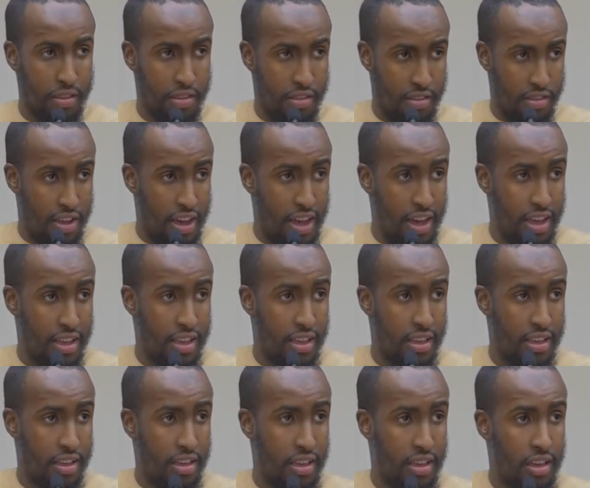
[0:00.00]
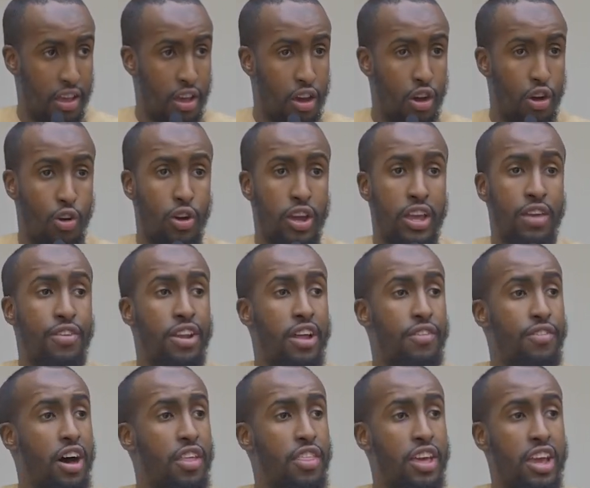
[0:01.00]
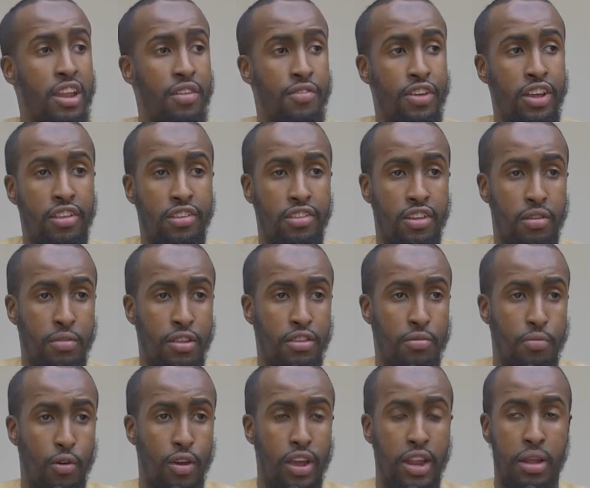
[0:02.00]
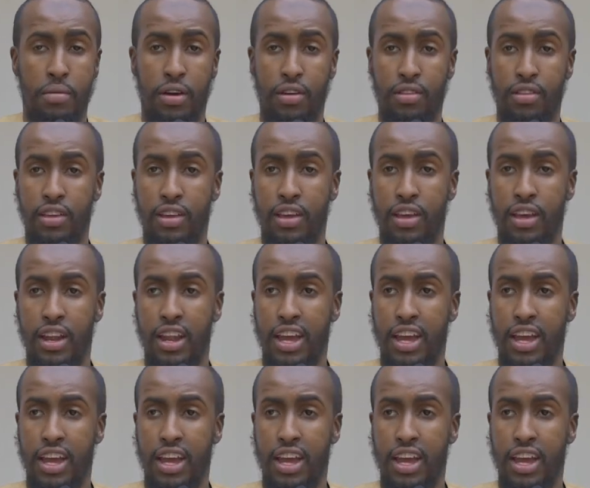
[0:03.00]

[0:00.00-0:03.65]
Sah? Or even if other innovators are being spoken about,